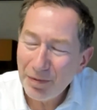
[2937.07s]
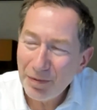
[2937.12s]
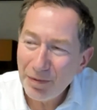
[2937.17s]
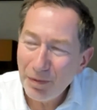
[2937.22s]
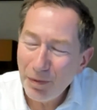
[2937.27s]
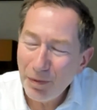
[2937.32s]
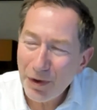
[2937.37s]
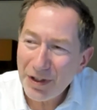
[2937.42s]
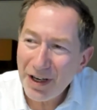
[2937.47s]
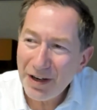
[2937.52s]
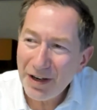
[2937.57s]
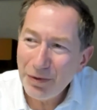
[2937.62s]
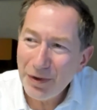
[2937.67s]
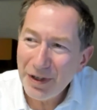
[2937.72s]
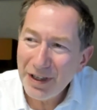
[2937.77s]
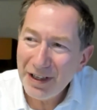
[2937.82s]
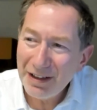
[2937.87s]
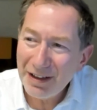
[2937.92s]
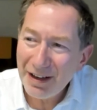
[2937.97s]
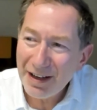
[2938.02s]
what I've
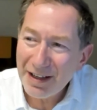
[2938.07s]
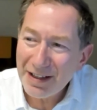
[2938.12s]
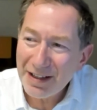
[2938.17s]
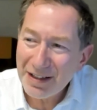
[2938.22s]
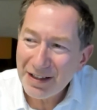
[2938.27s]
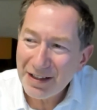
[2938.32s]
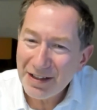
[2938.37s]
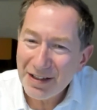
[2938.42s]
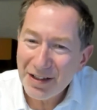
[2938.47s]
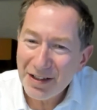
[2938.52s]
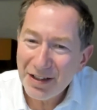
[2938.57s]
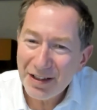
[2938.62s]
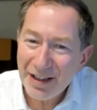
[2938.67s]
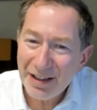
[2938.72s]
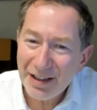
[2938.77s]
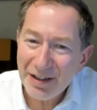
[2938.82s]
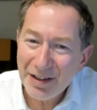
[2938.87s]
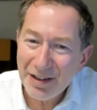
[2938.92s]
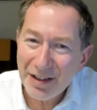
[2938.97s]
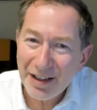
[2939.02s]
realized is
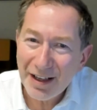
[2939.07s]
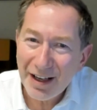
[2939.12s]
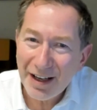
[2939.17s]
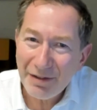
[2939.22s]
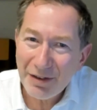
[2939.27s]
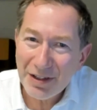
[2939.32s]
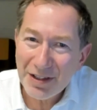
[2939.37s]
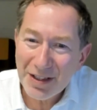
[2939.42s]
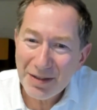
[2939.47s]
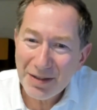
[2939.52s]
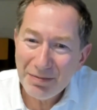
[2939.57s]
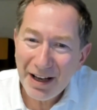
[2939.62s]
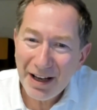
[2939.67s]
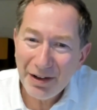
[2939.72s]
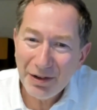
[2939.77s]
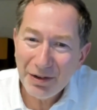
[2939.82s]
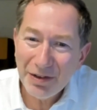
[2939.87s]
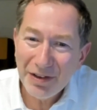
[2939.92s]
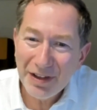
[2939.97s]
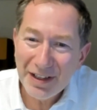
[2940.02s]
that having some
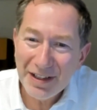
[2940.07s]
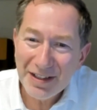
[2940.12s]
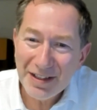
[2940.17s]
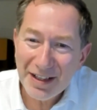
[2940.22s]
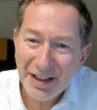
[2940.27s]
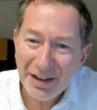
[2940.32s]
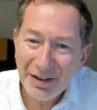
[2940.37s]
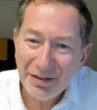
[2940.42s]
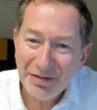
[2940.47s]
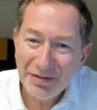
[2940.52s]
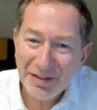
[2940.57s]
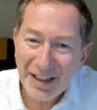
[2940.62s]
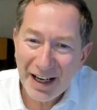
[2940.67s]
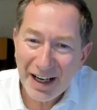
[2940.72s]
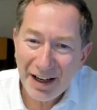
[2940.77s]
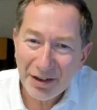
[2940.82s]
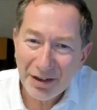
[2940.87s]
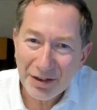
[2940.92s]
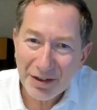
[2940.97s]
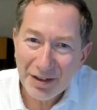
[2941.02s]
healthy
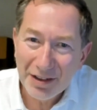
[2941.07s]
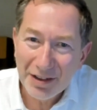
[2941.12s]
self-doubt